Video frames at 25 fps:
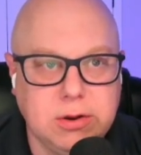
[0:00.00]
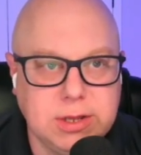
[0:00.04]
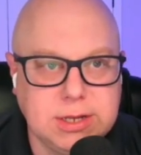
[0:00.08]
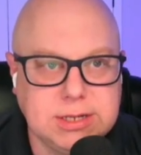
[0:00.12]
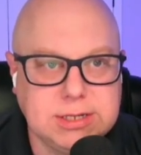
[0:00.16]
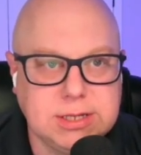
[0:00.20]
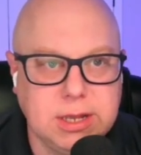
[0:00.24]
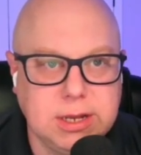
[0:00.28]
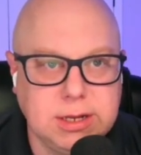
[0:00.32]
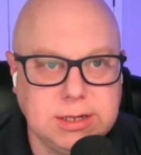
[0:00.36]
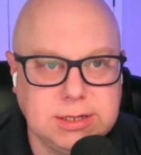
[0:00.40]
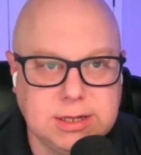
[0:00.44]
This
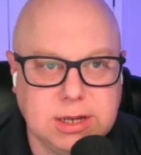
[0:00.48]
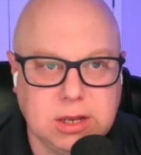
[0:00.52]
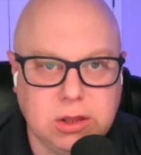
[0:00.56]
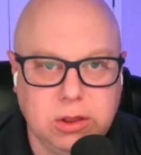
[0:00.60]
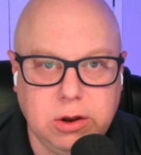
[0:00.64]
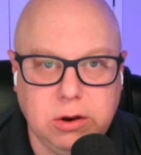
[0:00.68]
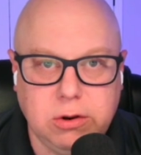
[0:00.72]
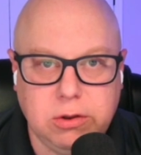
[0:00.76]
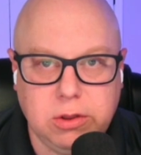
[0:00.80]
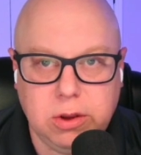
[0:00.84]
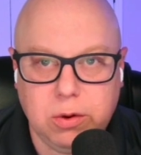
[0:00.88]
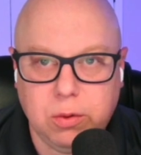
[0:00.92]
thing's
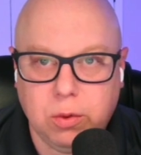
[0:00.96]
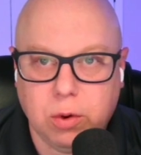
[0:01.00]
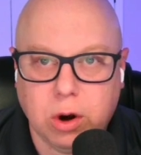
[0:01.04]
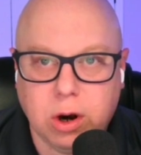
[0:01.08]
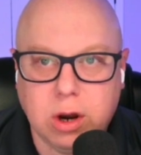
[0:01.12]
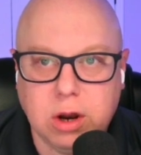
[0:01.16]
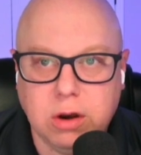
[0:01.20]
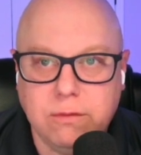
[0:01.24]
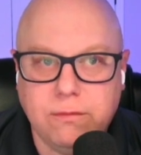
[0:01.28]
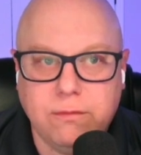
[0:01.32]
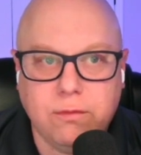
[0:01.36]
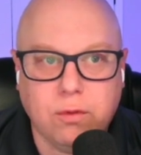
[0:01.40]
clearly
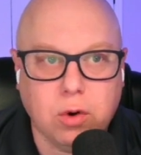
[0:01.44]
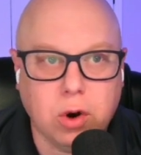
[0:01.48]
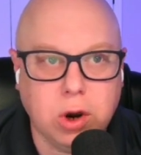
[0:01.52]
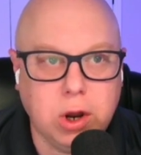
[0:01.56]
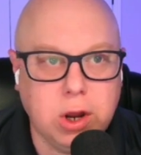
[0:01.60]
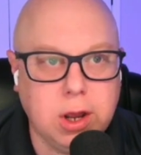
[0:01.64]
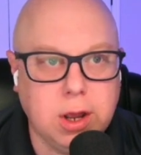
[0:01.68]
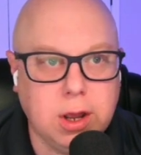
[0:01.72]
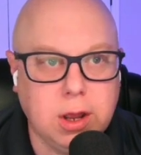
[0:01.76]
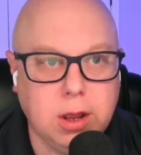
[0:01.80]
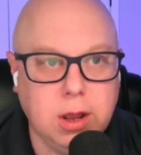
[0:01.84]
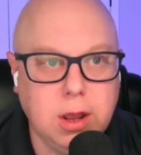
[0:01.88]
working for
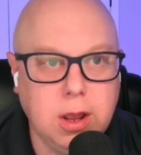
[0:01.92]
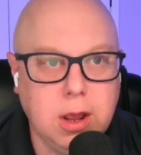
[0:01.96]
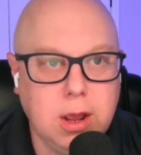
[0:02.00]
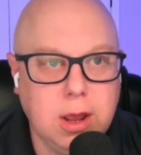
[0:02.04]
you.